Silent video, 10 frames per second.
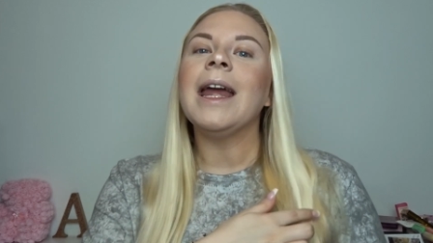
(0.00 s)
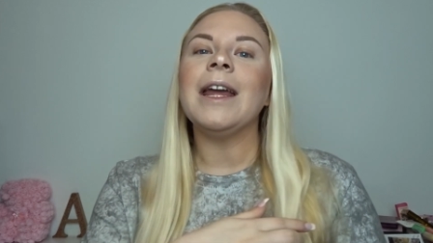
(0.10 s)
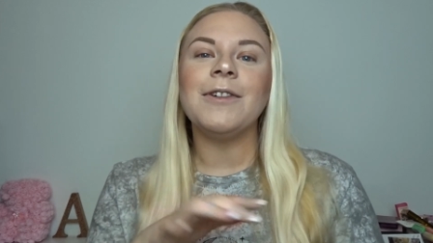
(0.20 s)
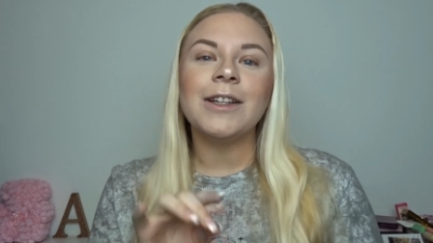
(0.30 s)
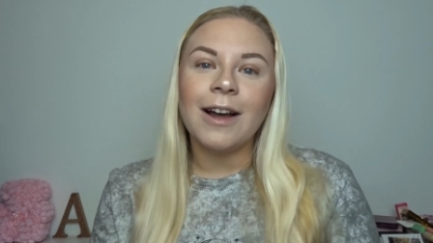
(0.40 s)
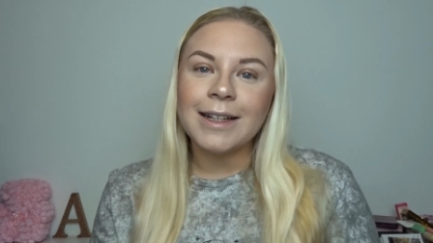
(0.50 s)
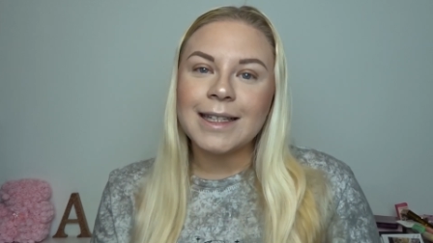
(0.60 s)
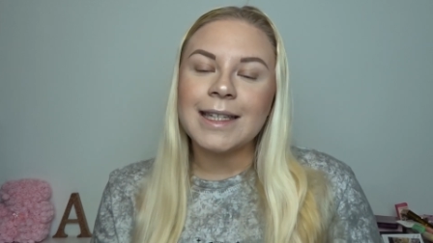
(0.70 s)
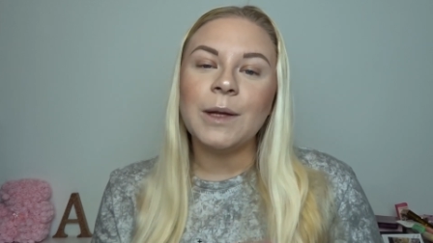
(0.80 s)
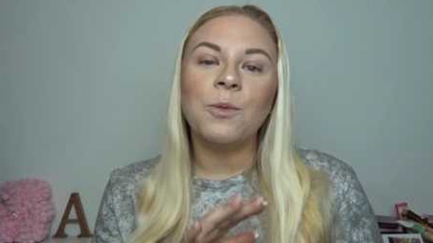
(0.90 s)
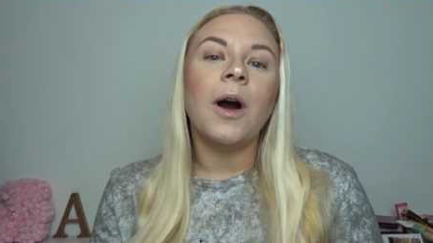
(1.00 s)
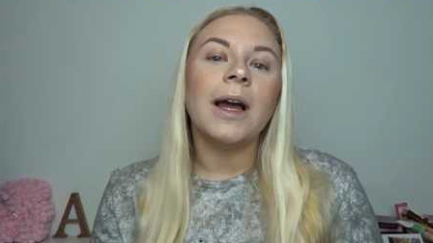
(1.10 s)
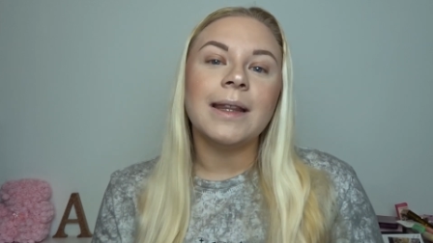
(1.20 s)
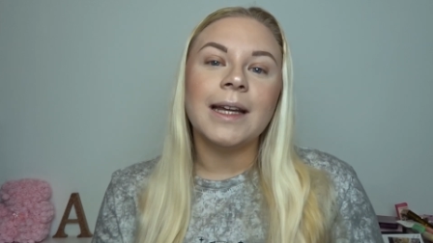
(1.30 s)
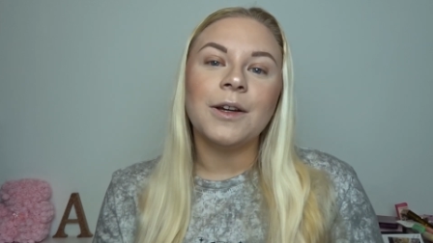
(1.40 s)
if you'd like to see what
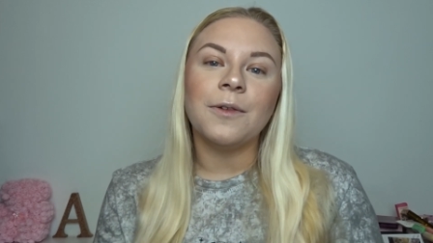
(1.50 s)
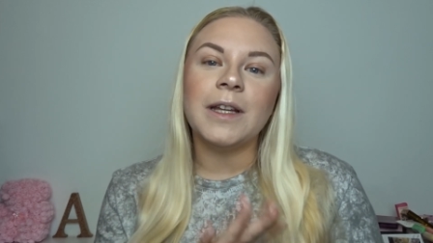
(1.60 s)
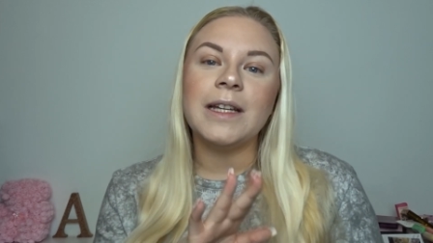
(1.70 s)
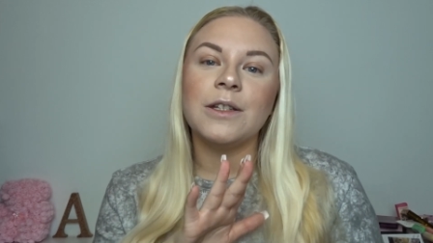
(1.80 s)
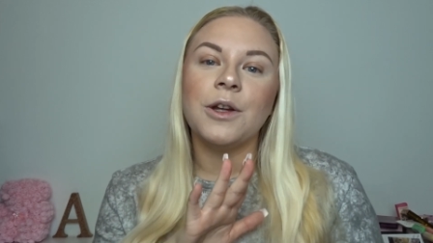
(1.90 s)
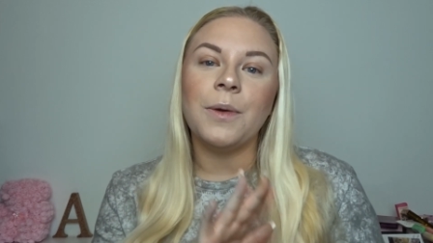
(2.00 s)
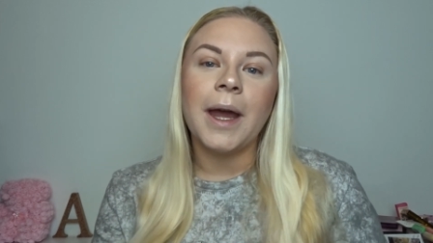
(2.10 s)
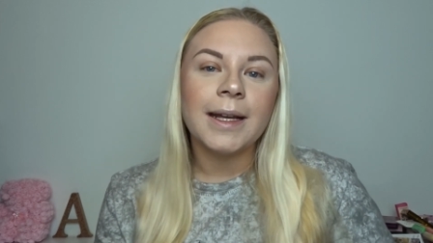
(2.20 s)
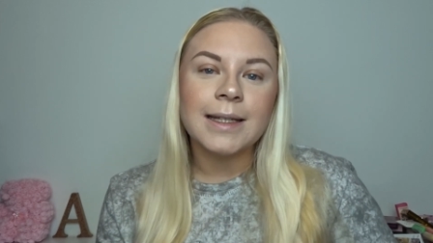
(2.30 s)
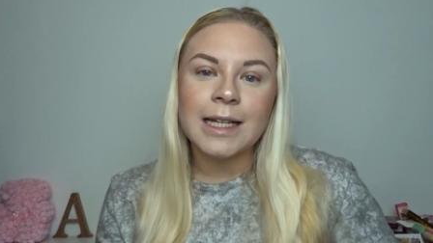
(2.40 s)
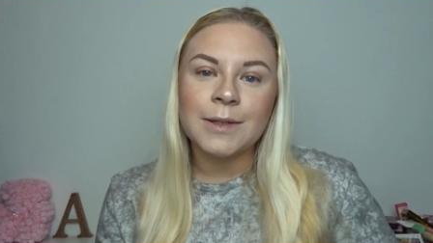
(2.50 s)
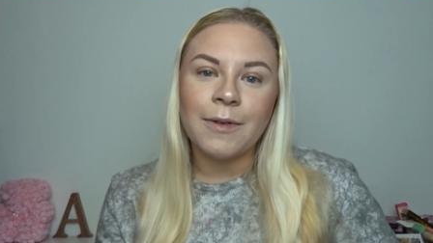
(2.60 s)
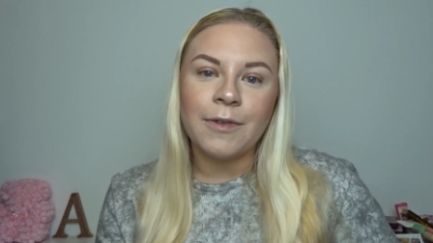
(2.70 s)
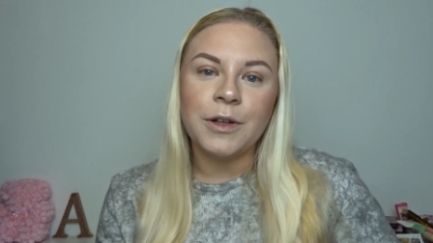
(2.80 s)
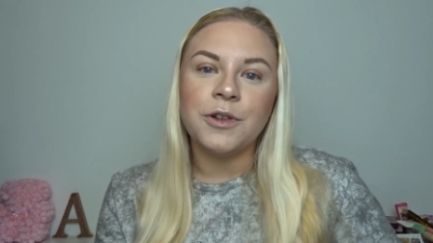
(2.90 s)
I think of these new XX
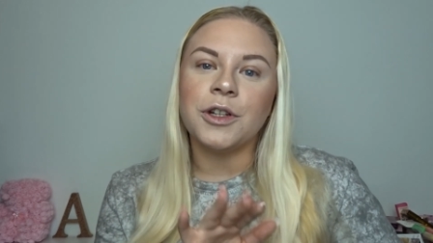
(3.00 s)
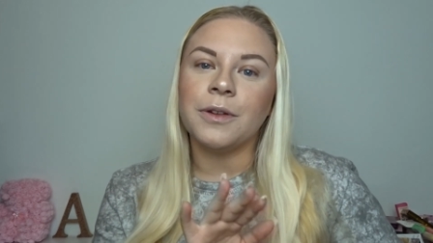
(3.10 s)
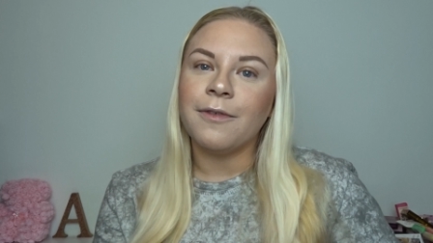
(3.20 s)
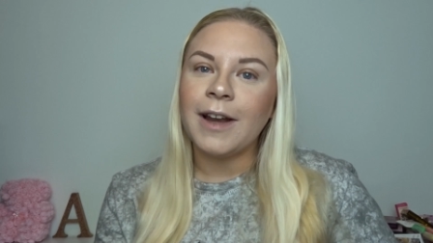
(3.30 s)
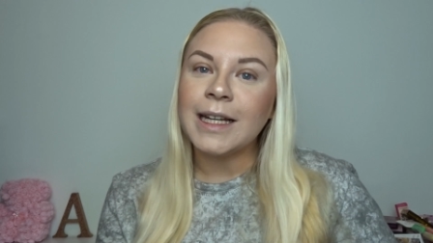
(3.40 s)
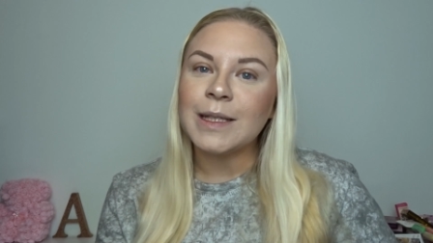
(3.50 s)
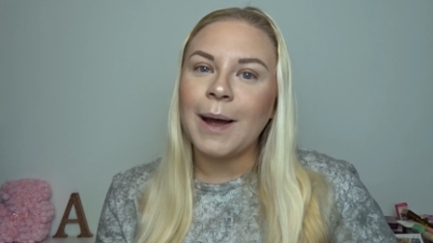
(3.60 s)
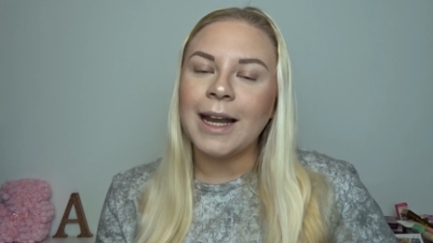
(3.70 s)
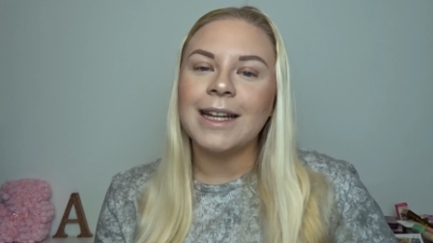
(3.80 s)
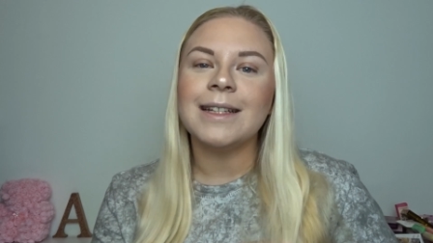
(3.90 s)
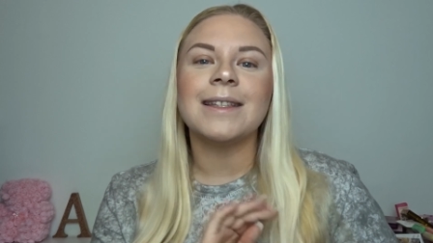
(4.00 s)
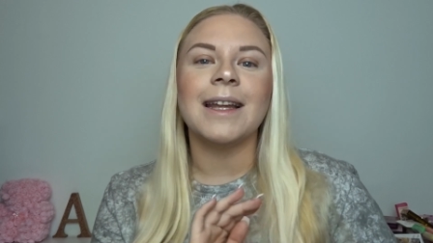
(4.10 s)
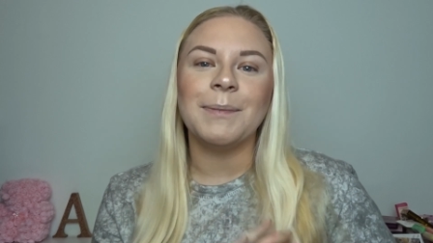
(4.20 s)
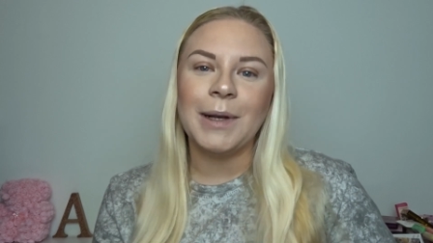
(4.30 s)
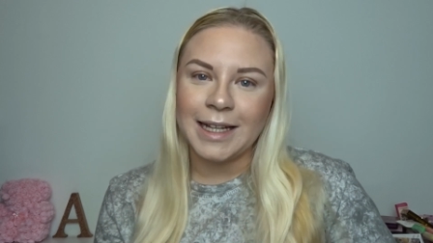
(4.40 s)
Revolution Flexx palettes,
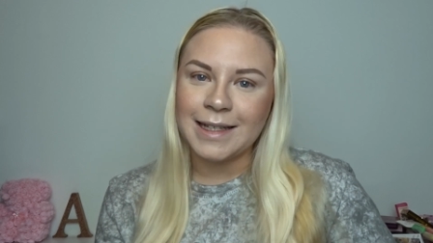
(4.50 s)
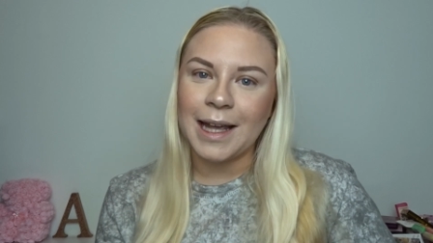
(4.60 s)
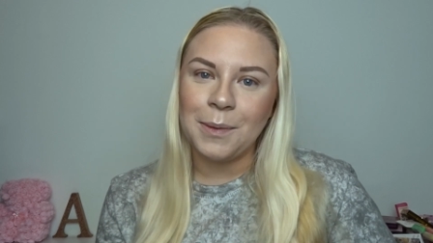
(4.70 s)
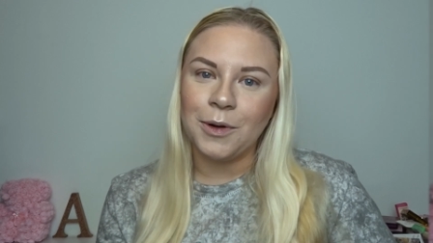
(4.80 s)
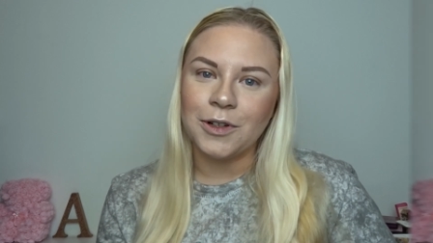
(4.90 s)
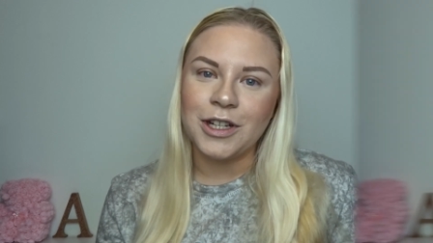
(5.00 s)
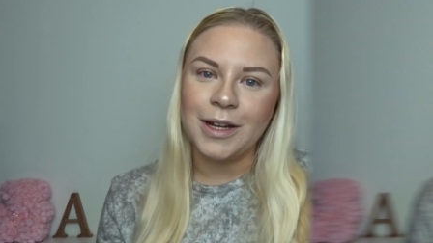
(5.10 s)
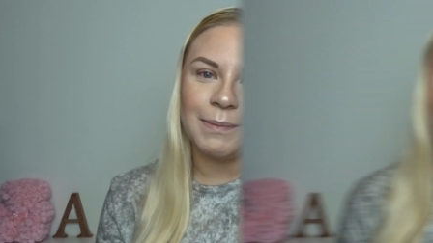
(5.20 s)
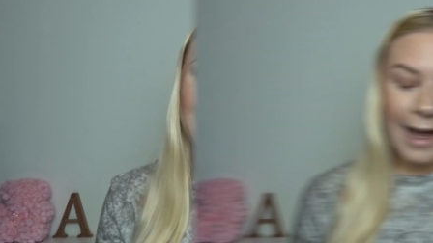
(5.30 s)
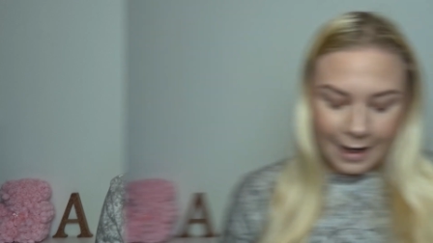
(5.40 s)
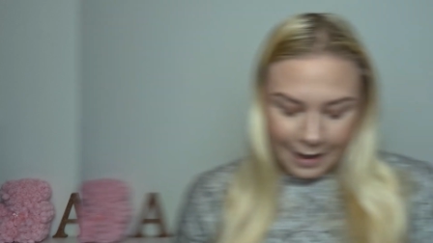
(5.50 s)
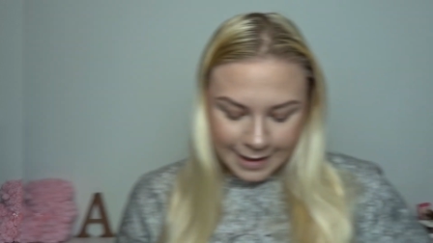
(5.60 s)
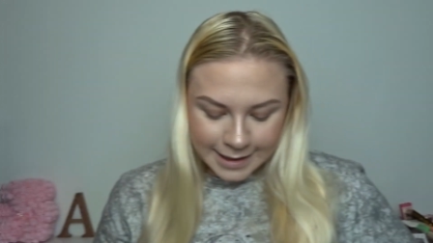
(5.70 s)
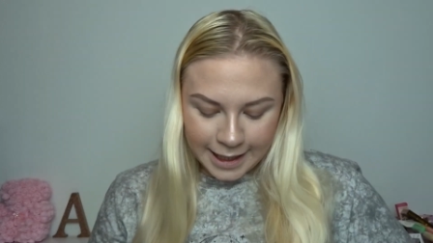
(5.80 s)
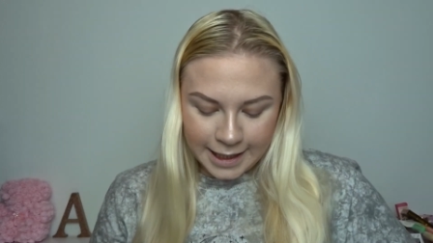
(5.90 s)
then please keep watching.
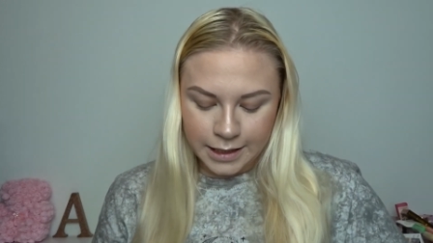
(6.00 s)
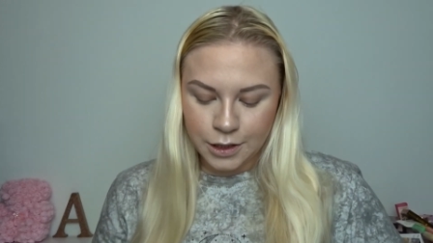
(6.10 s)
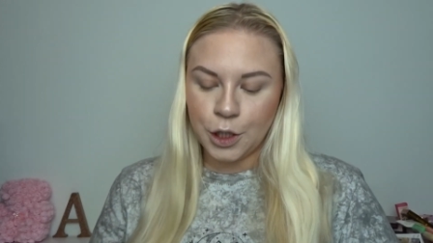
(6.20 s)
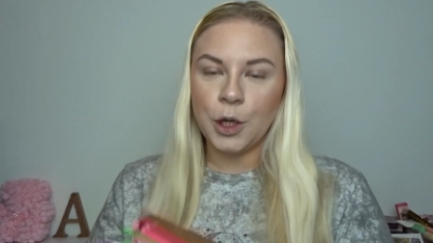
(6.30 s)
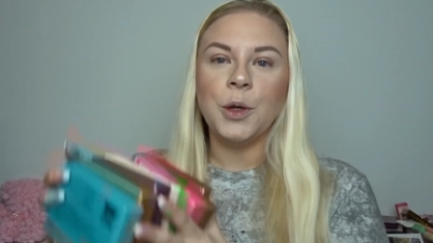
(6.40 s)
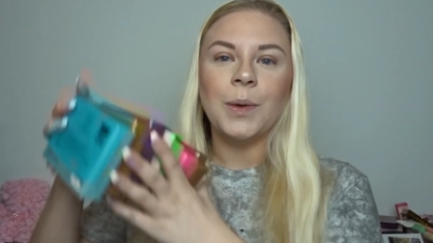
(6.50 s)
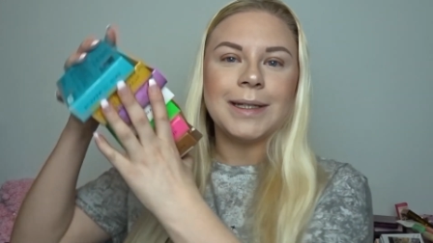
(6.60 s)
Let's get into